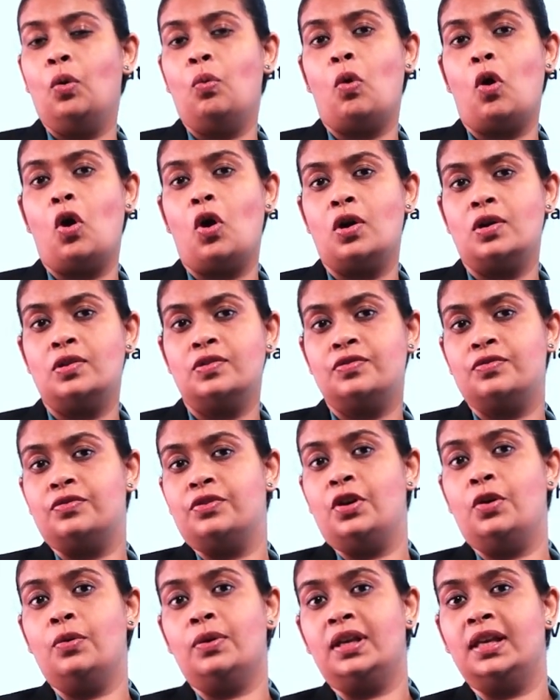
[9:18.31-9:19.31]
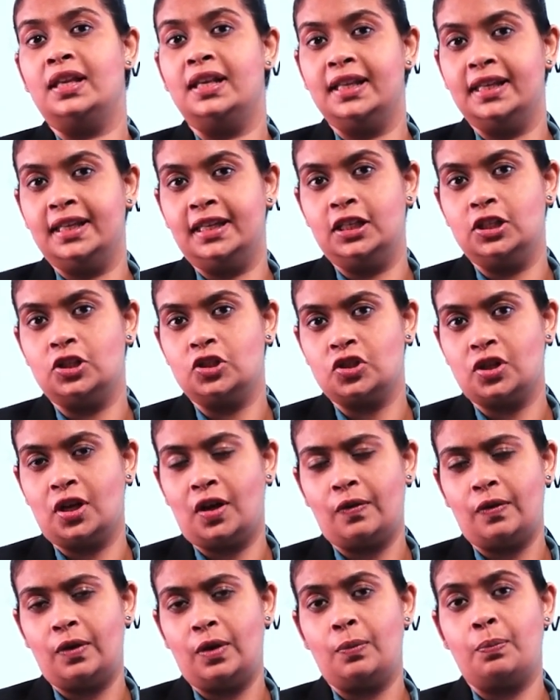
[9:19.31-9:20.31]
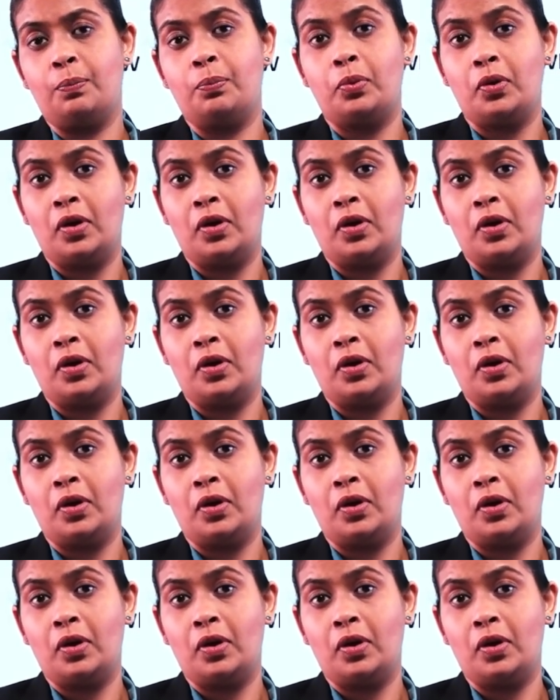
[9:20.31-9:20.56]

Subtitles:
wars, no killing each other.